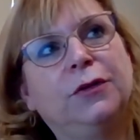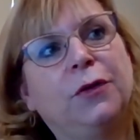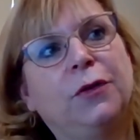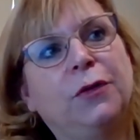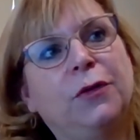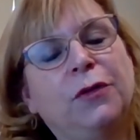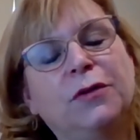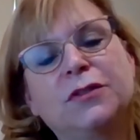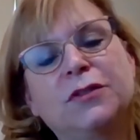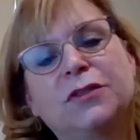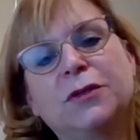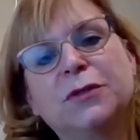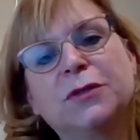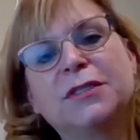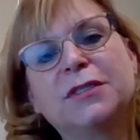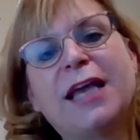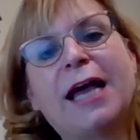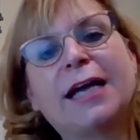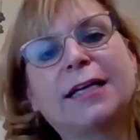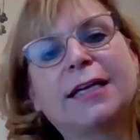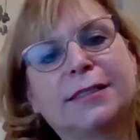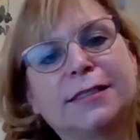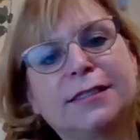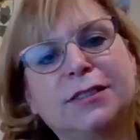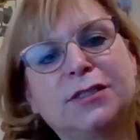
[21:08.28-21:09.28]
there's no
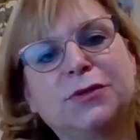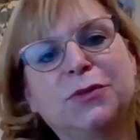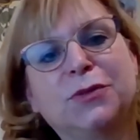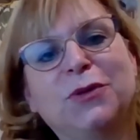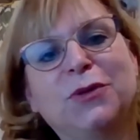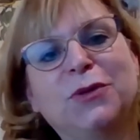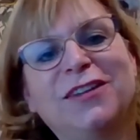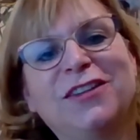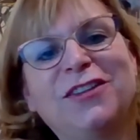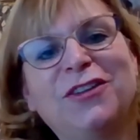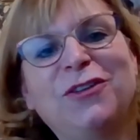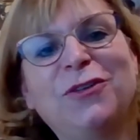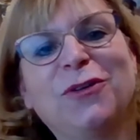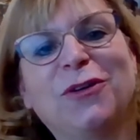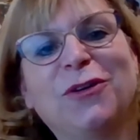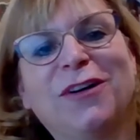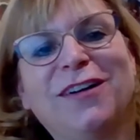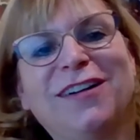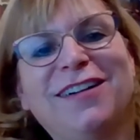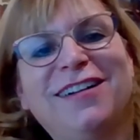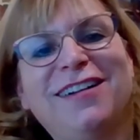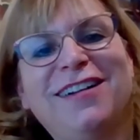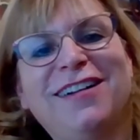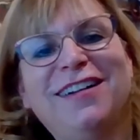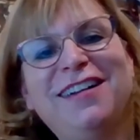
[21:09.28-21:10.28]
text with
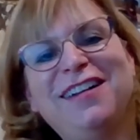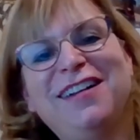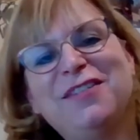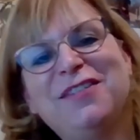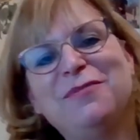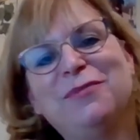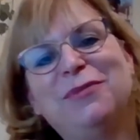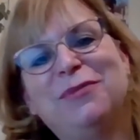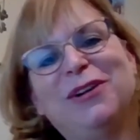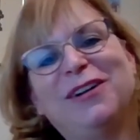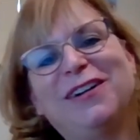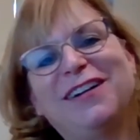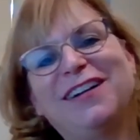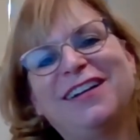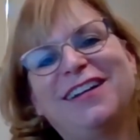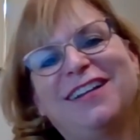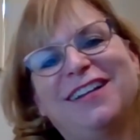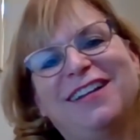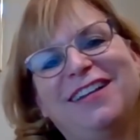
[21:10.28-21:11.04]
your book,